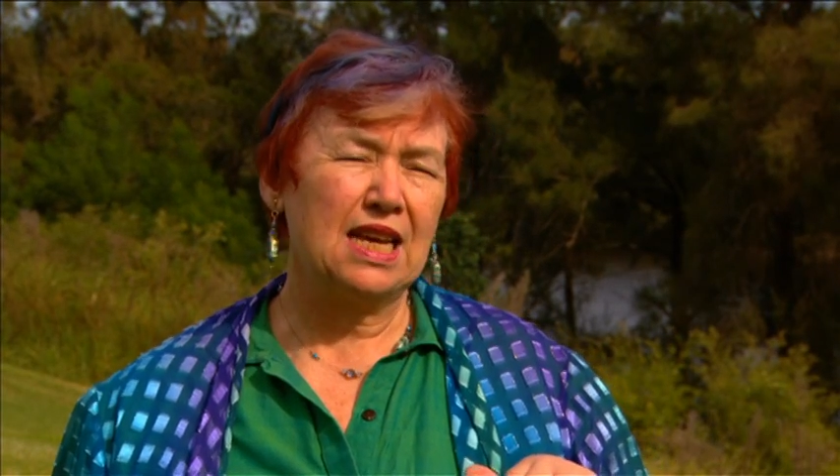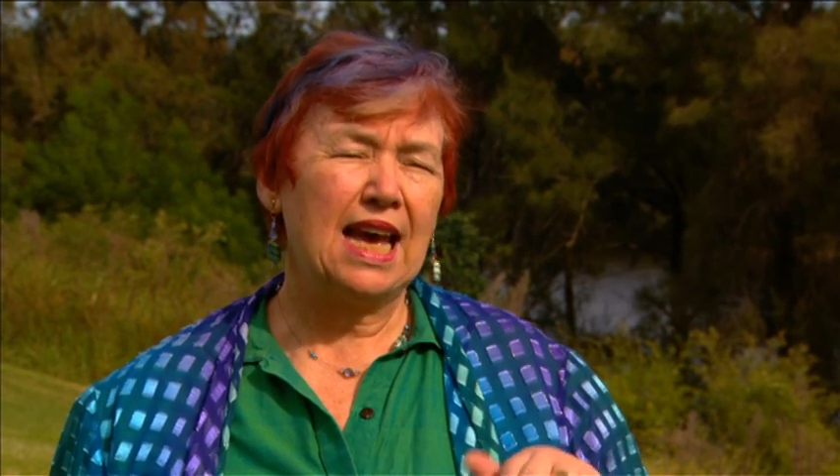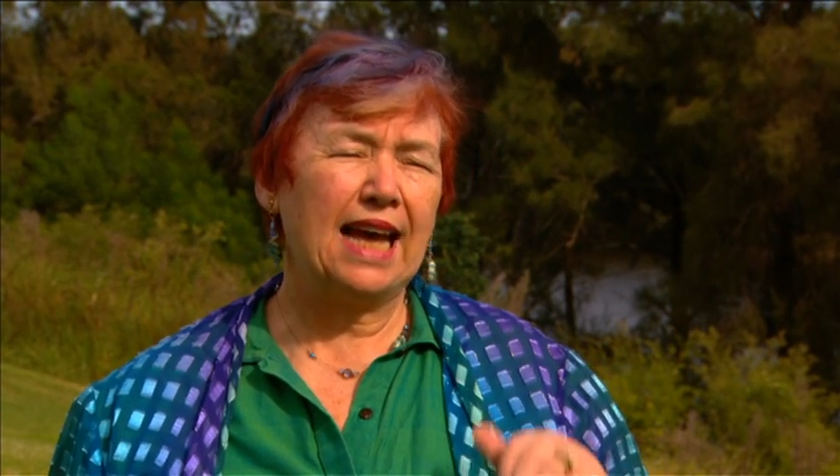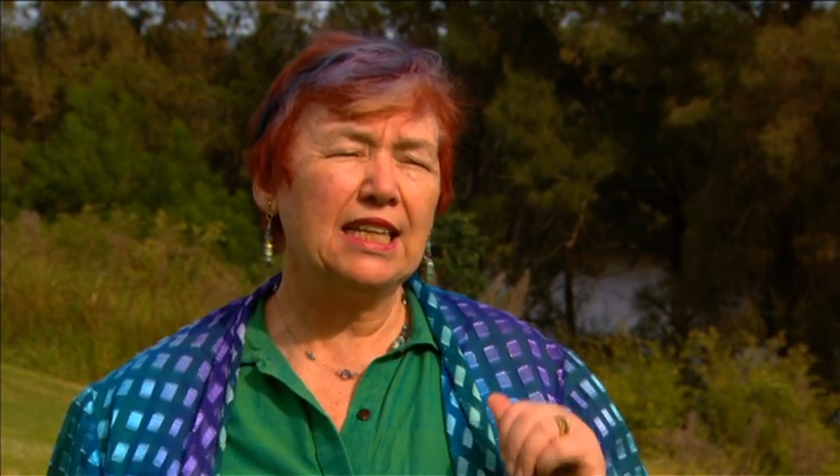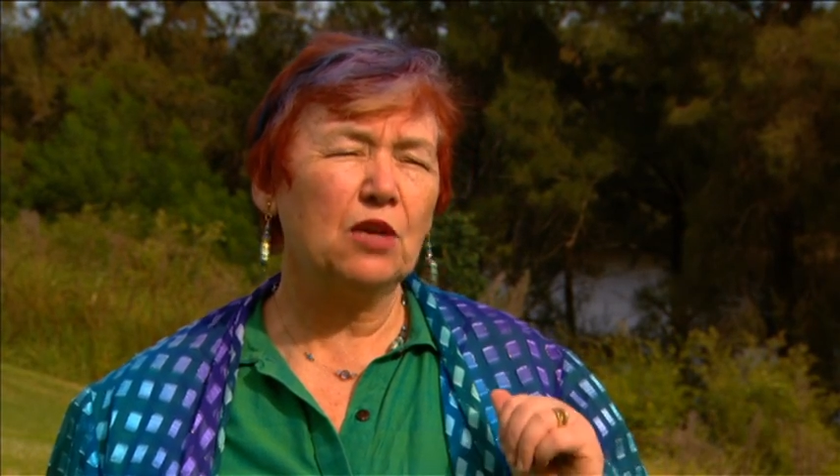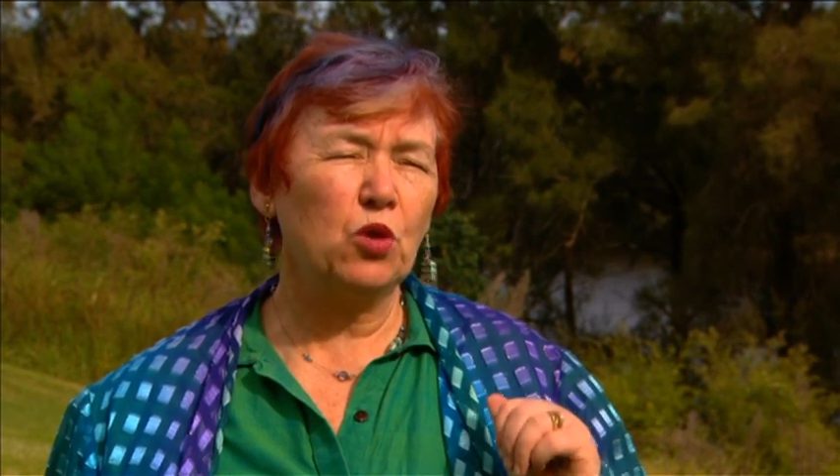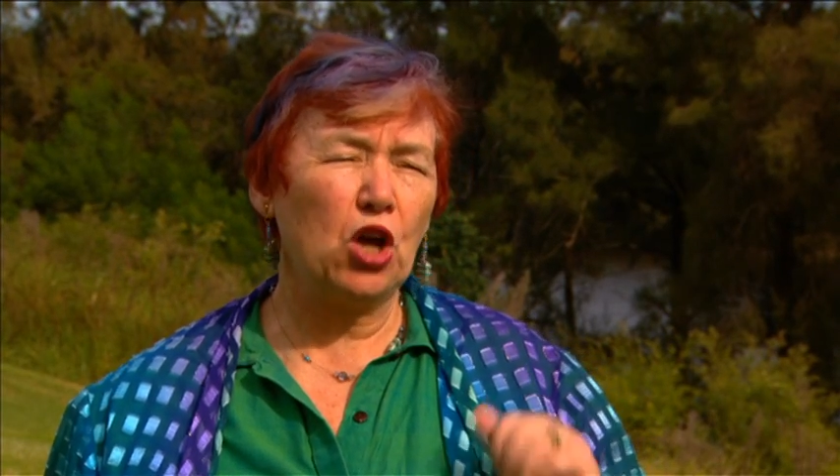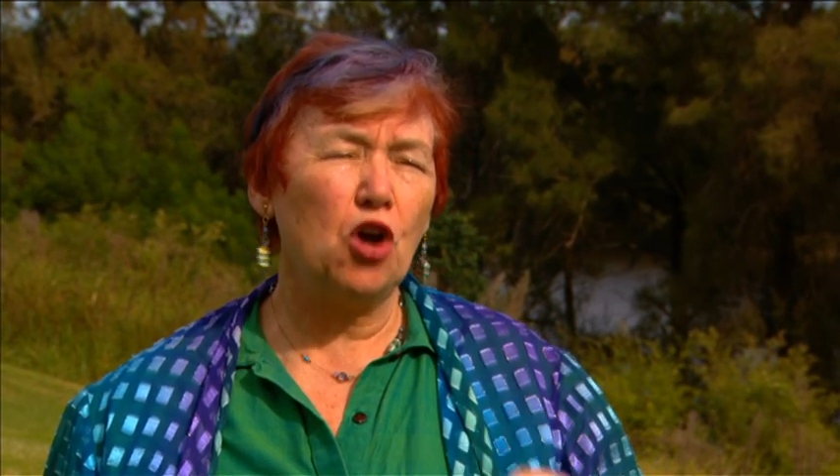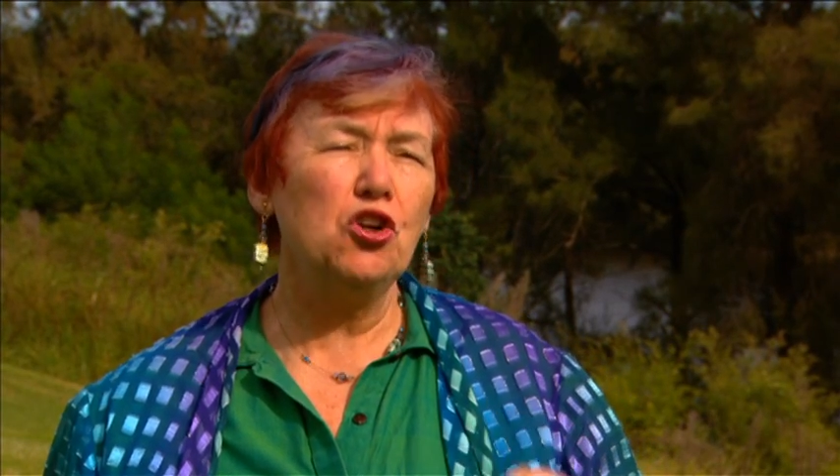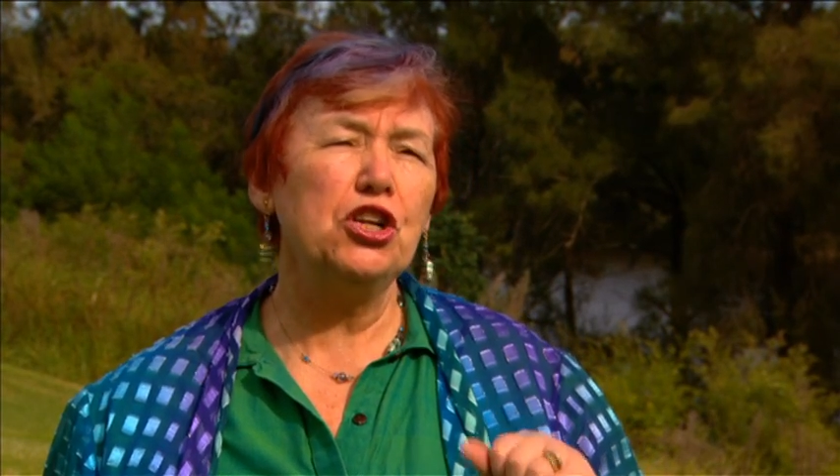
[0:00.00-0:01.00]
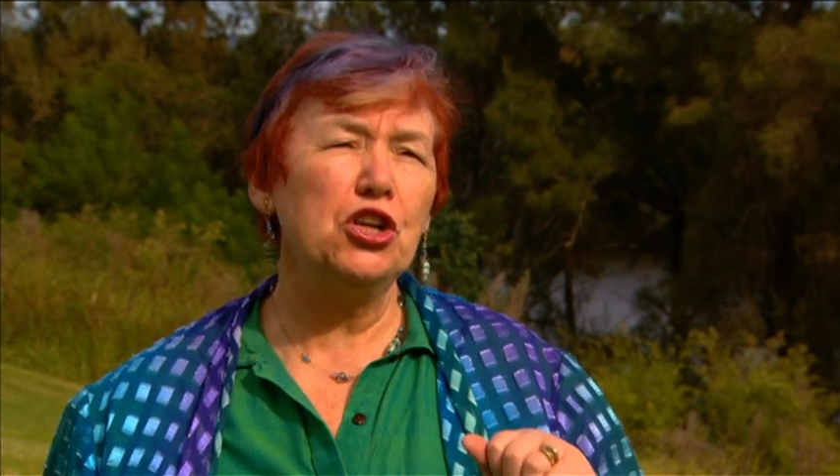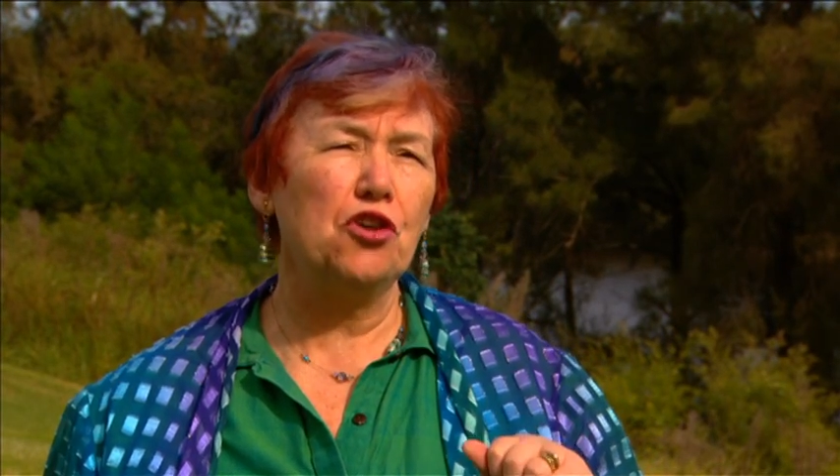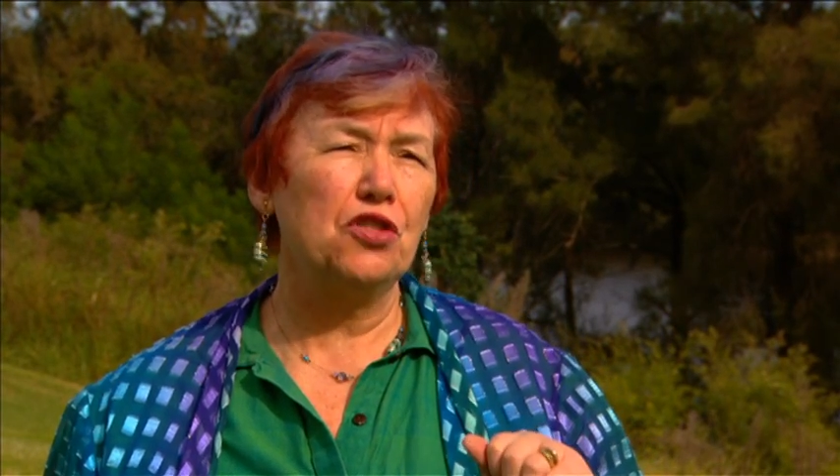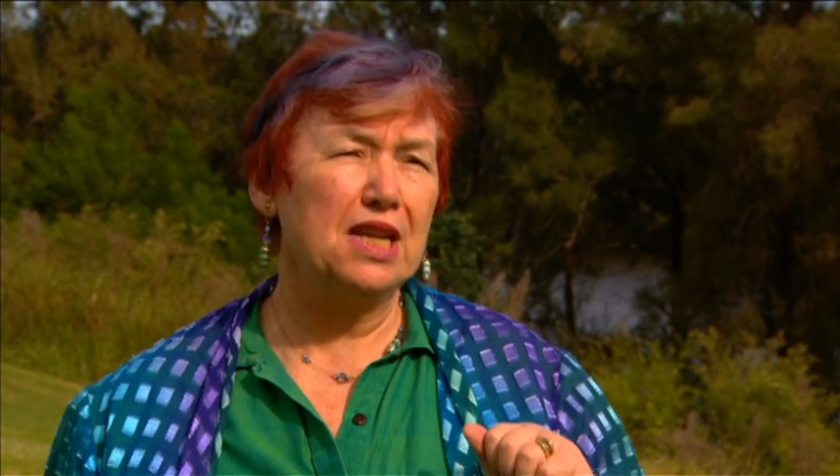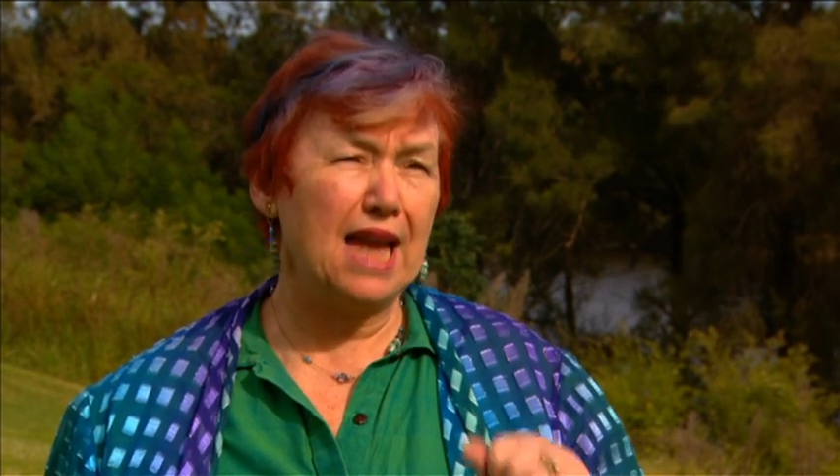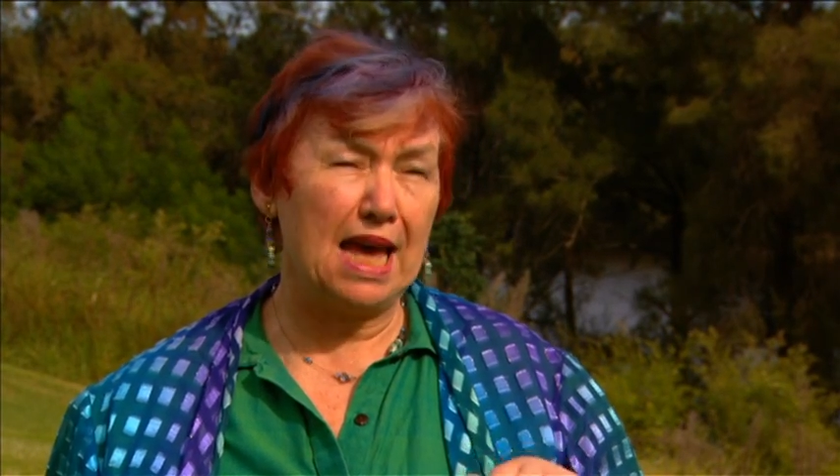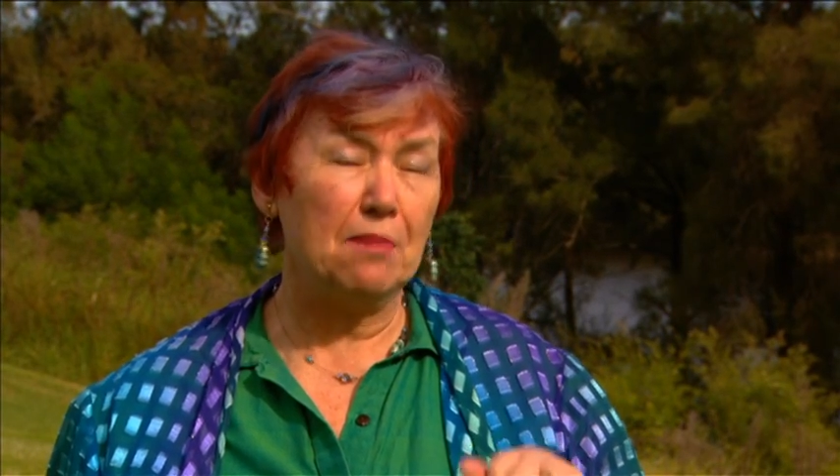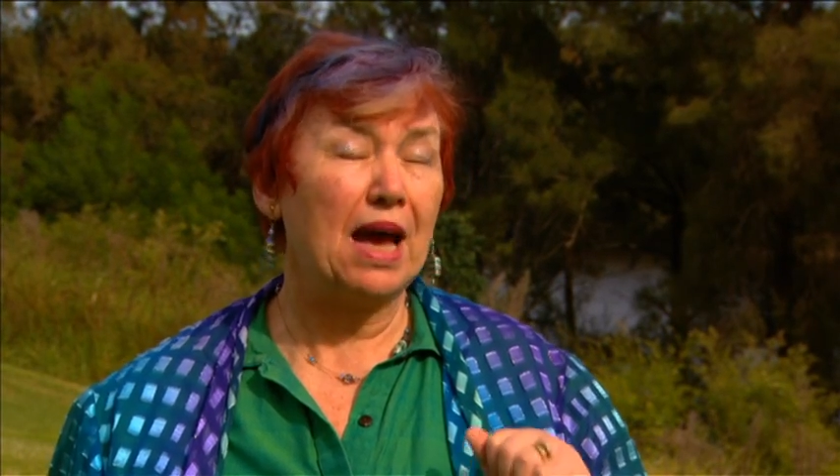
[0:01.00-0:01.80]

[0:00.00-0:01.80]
and yet we only know the name